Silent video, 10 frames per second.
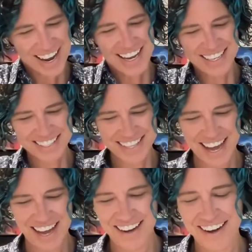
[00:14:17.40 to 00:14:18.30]
is
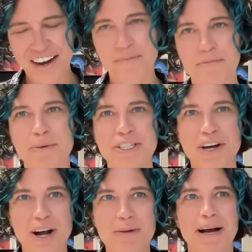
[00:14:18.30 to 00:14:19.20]
that when we
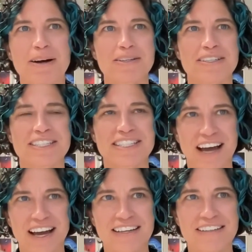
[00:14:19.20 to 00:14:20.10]
talk about
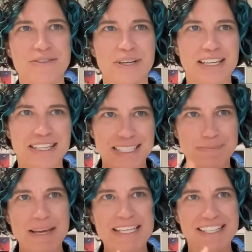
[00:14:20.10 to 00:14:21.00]
science, like
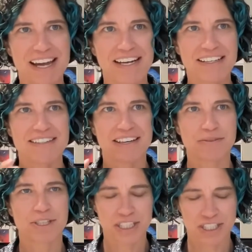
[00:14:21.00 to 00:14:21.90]
space science and
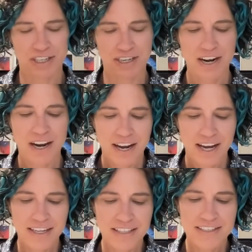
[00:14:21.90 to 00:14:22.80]
religion,
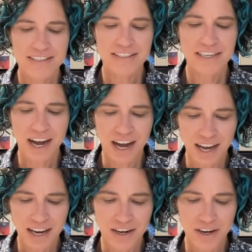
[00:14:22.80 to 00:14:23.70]
it is
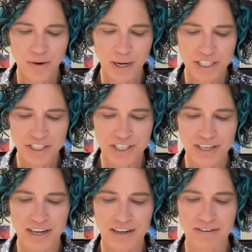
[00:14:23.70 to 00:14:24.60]
not a question
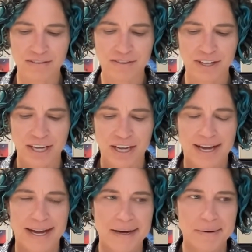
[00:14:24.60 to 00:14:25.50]
of
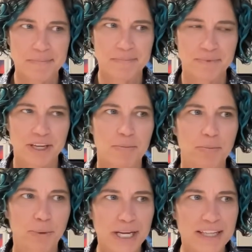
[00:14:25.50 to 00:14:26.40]

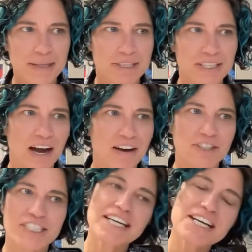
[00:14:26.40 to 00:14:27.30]
bringing them into
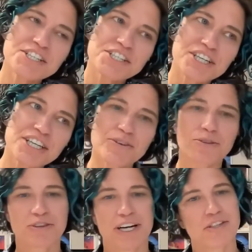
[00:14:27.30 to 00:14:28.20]
conversation or
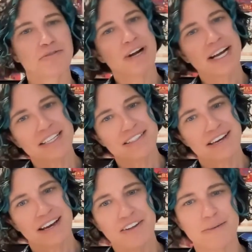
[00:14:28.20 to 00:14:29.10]
trying to
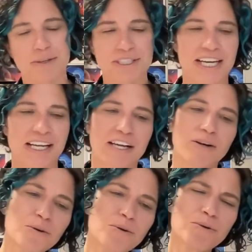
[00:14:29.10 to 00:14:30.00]
reconcile them or saying like,
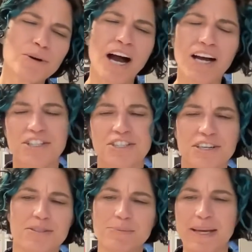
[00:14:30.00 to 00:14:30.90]
oh gosh,
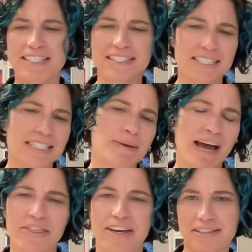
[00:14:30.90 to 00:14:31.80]
space needs some
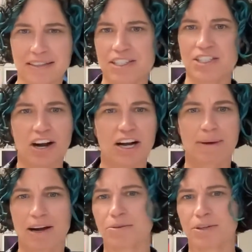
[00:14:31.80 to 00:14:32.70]
ethics, let's talk
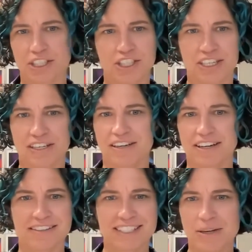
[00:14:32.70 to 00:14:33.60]
about religion
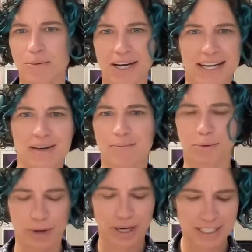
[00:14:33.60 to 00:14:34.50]
and see what it can
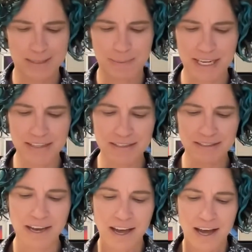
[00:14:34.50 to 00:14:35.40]
bring to space.
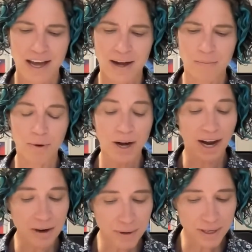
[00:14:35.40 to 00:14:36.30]
What
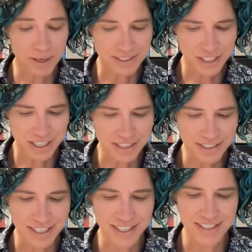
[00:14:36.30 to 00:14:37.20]
I want to
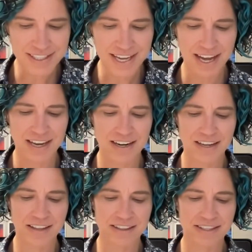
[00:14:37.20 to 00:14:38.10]
suggest is that
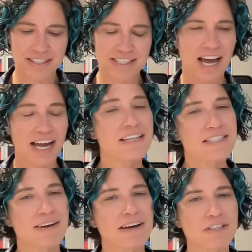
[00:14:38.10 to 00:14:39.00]
the science
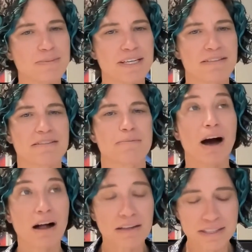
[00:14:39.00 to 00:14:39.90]
of outer space, the
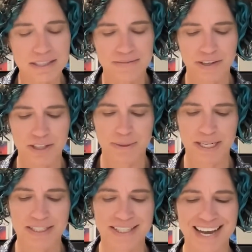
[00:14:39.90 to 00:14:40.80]
politics of outer
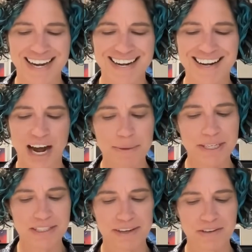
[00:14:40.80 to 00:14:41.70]
space, the
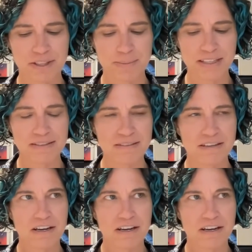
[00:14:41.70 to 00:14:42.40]
economics of outer space